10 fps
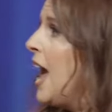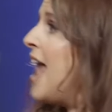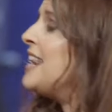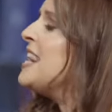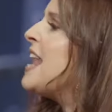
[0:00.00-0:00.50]

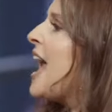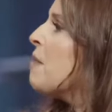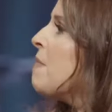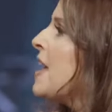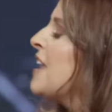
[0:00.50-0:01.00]
And
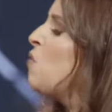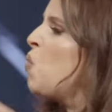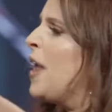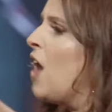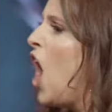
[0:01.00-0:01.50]
Naaman
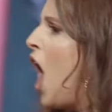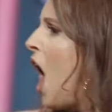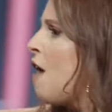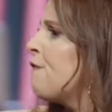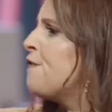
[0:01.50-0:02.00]
went
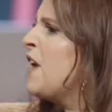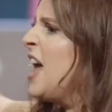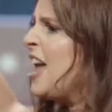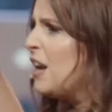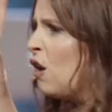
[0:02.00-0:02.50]
off
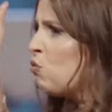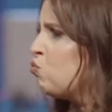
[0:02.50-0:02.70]
in a